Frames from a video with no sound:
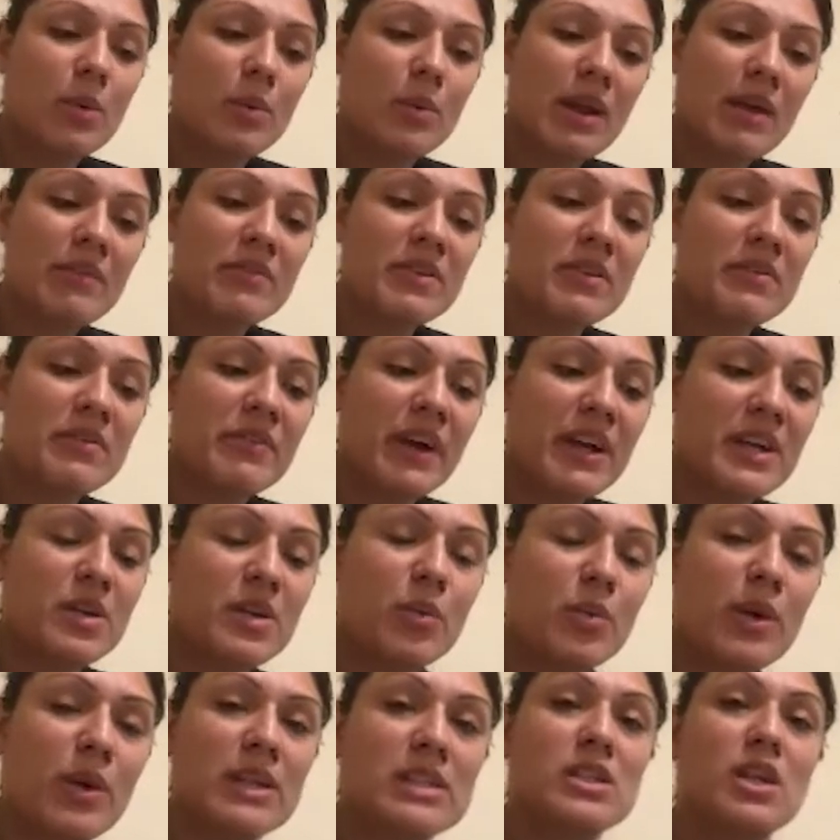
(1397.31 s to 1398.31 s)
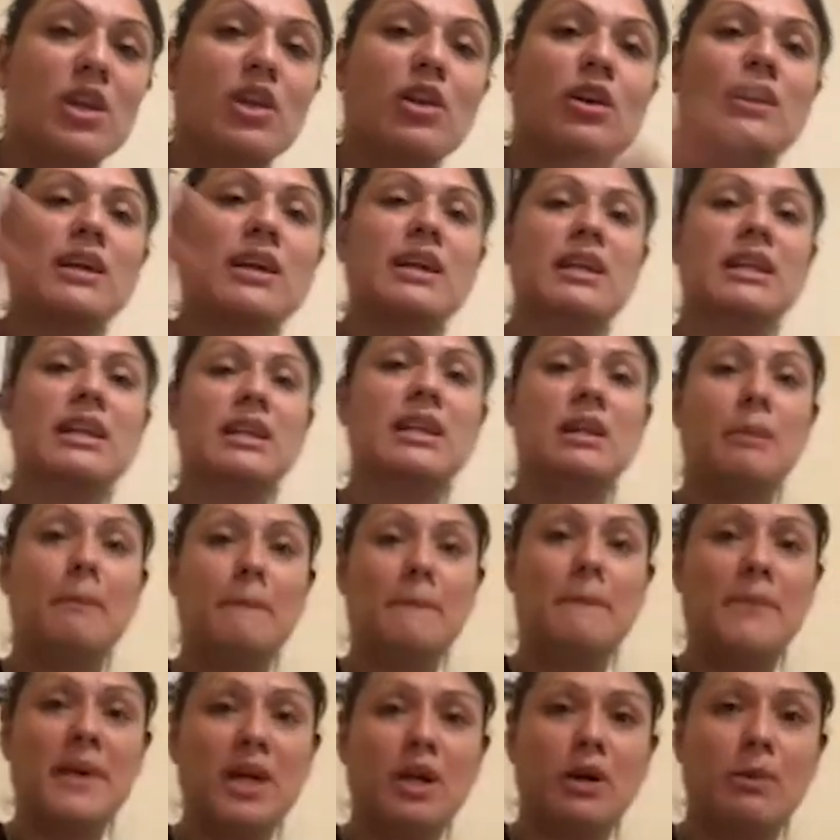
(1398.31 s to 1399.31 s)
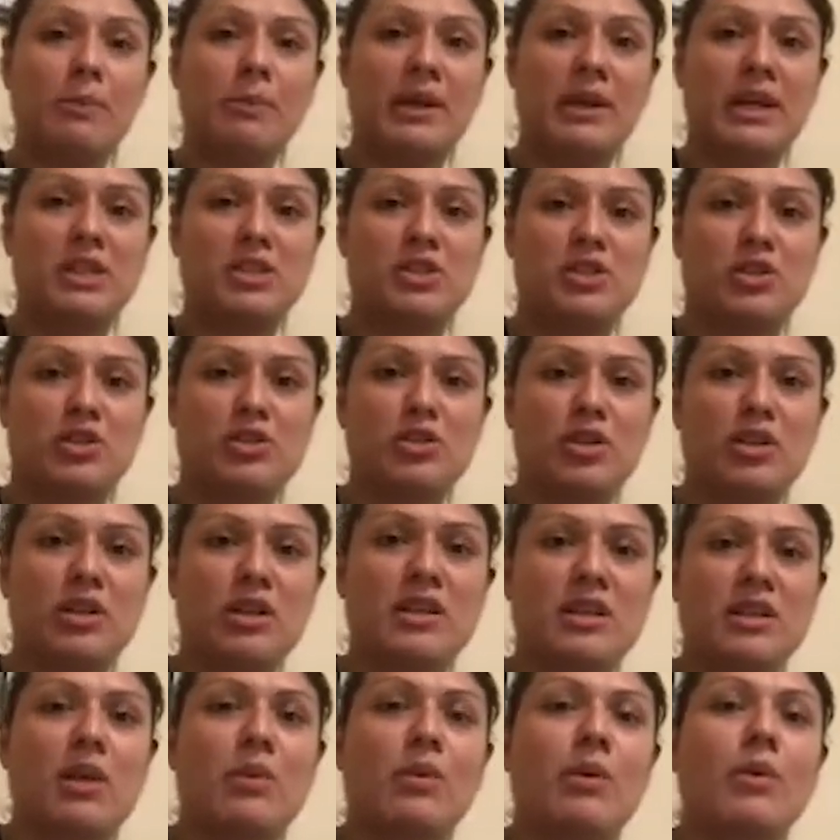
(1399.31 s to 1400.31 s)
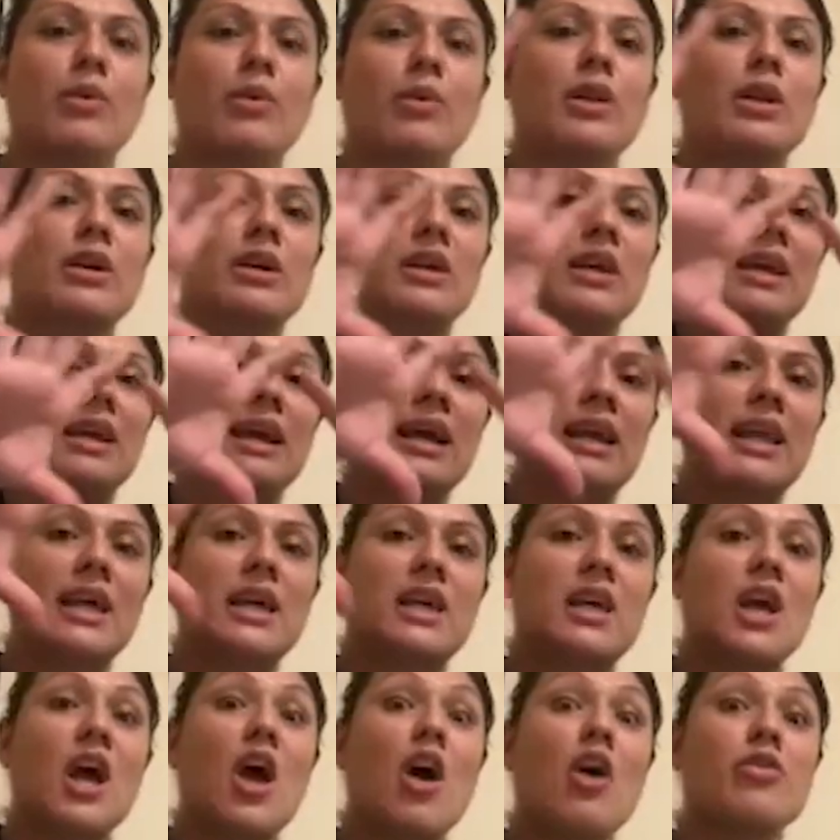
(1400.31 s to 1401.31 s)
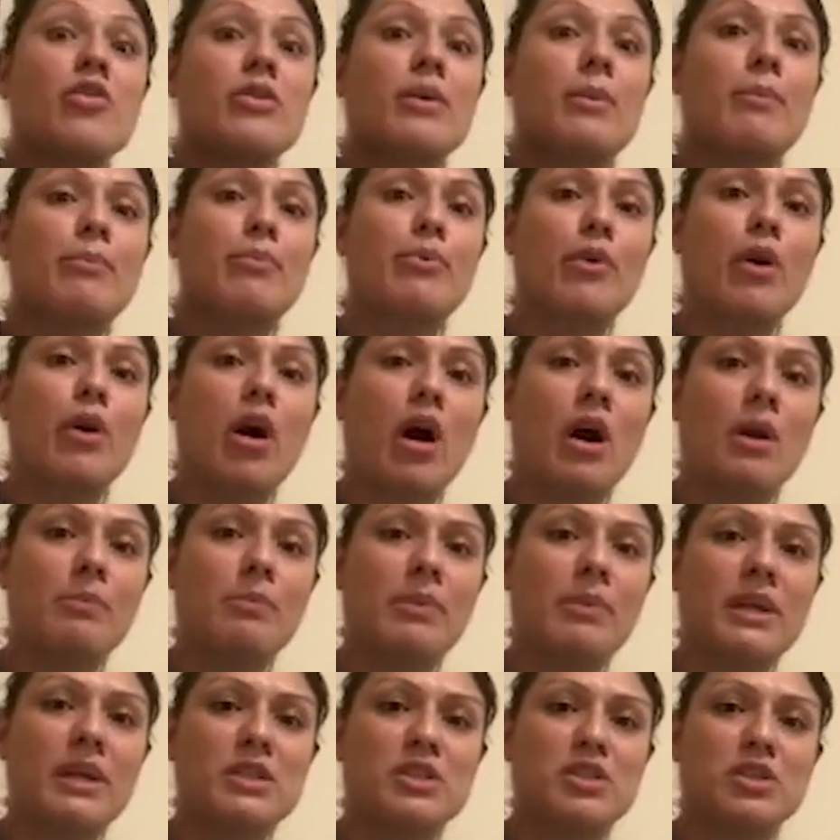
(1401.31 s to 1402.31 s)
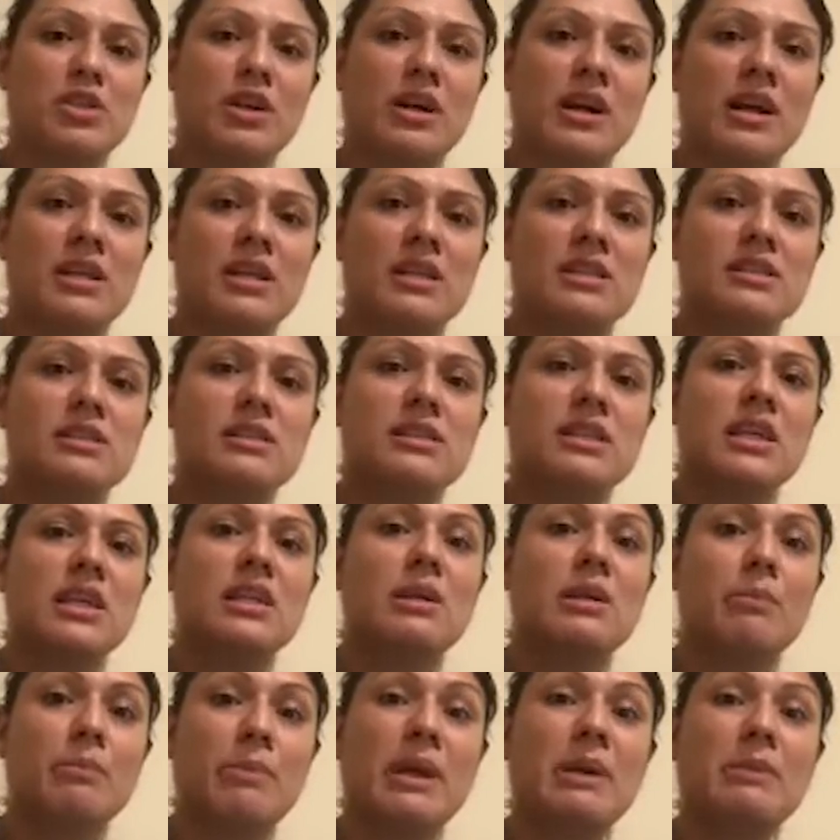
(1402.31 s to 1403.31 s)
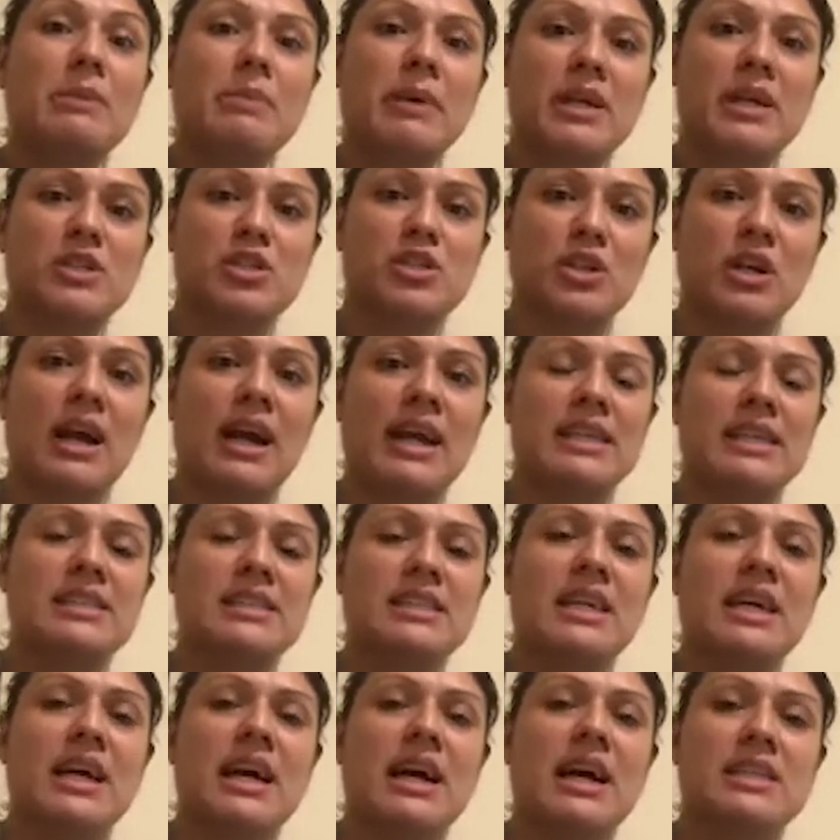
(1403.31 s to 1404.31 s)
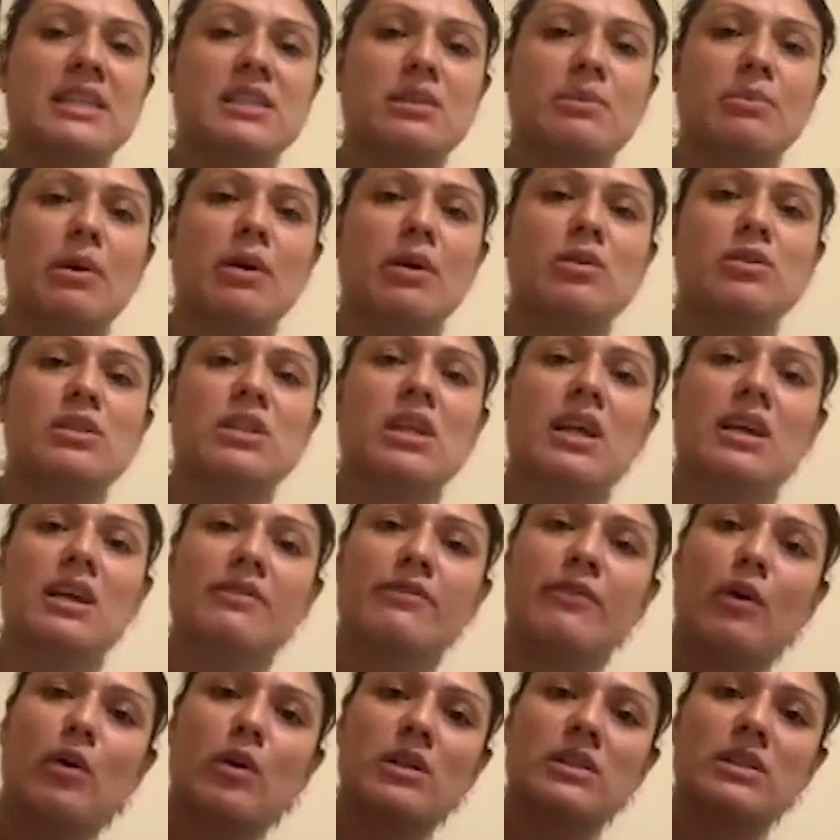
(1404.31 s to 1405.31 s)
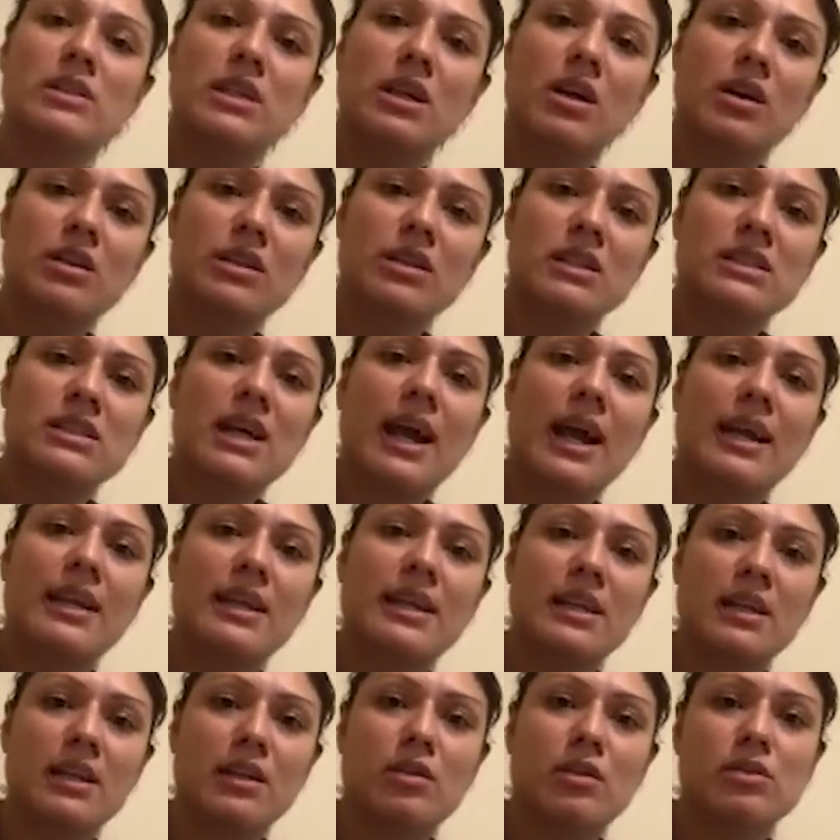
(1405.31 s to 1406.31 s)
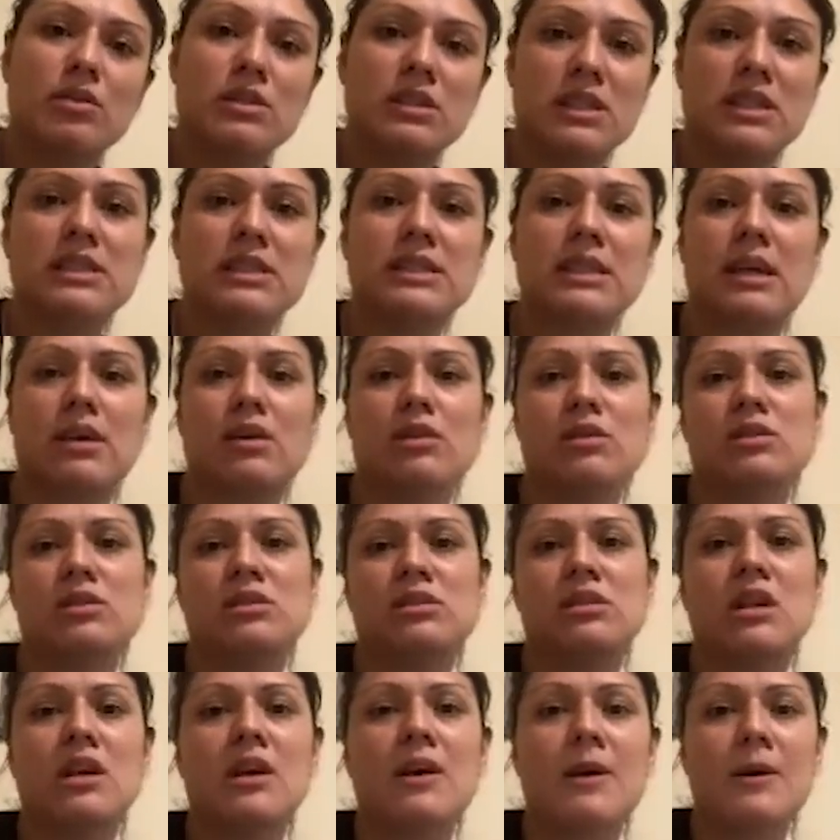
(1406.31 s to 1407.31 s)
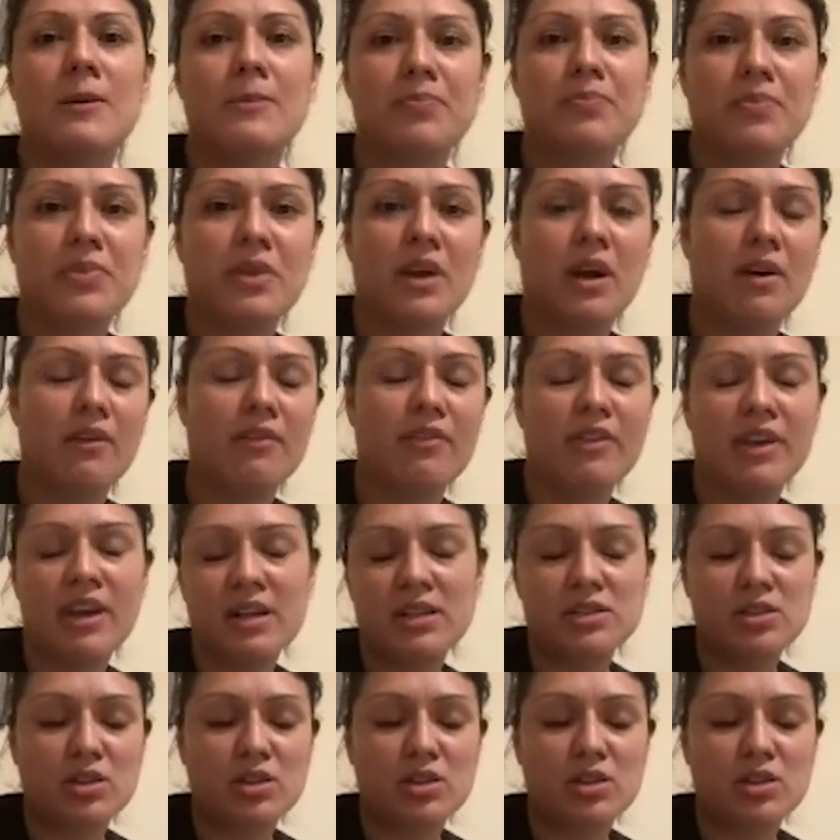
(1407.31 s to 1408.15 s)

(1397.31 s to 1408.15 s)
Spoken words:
We have to find a way to look at it in the bigger picture, so that way we're looking at like the broad picture and seeing the big picture idea, as opposed to like focusing on the tiny little details of it.